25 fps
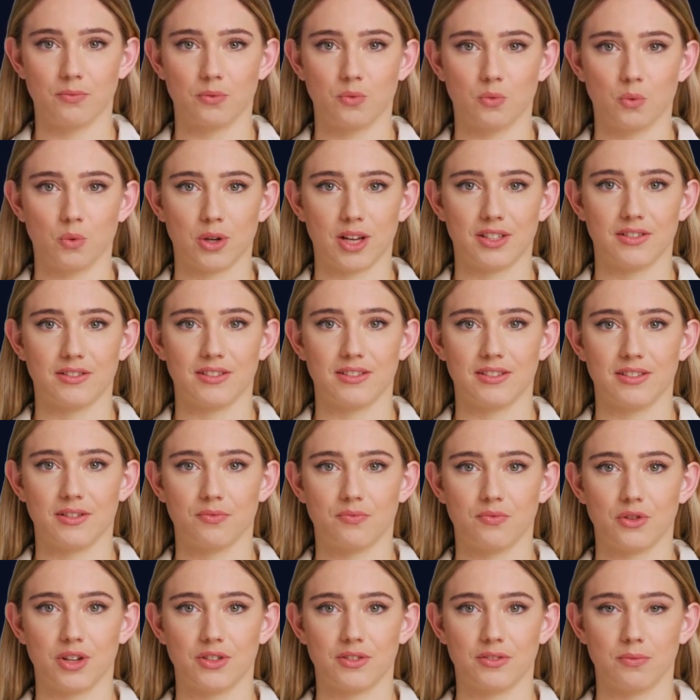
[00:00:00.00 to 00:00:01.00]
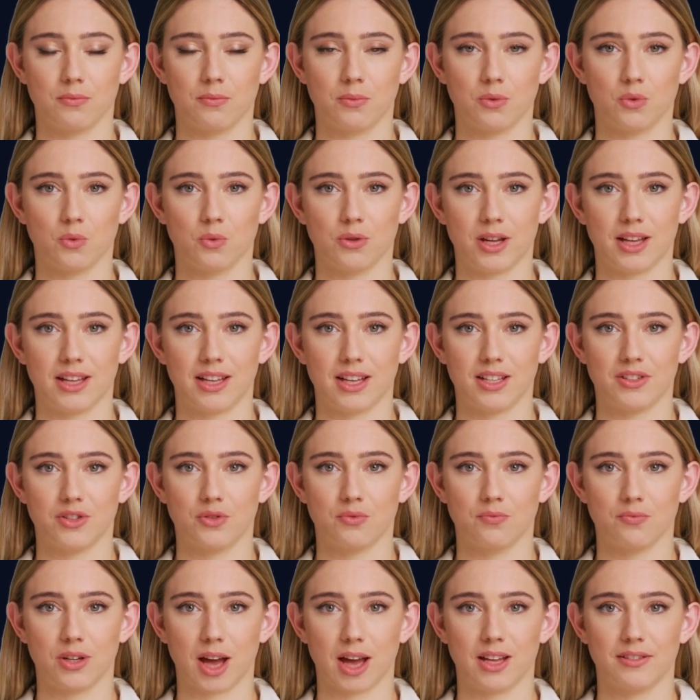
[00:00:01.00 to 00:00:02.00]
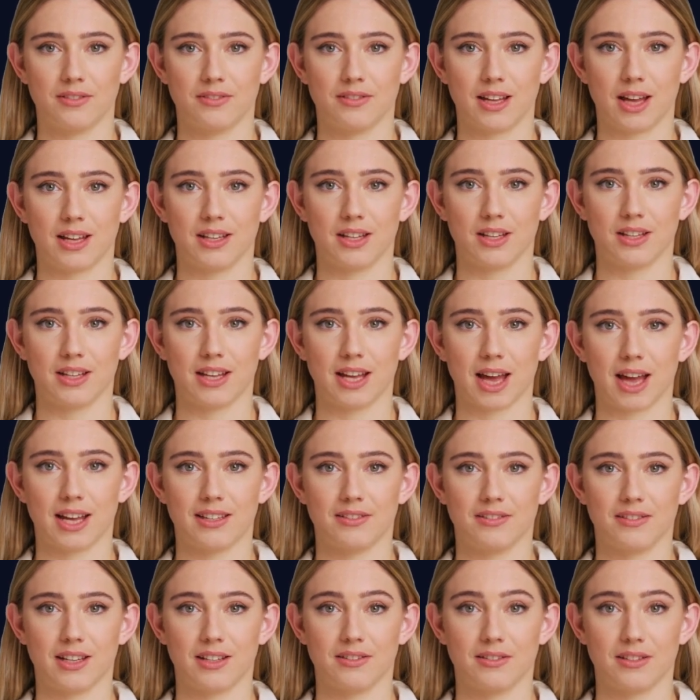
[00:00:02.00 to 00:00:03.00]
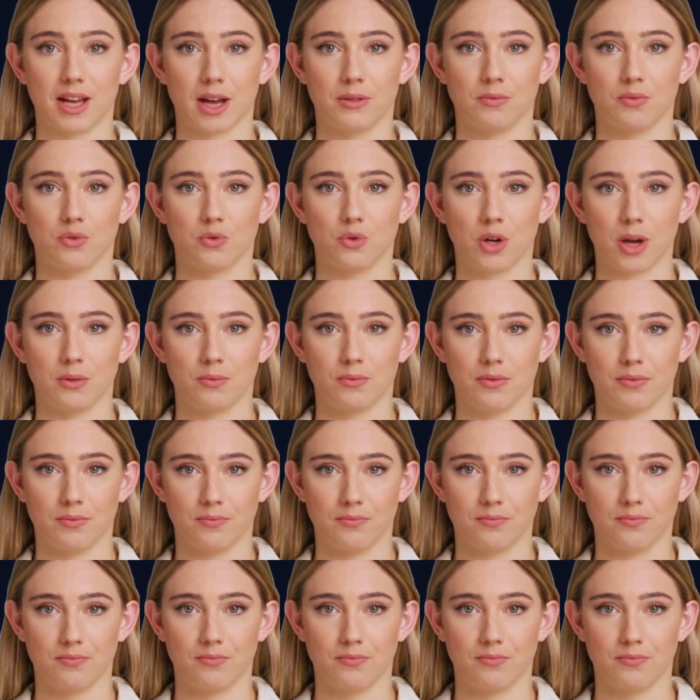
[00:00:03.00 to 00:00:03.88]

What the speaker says: What is the difference between an interface and a class in TypeScript?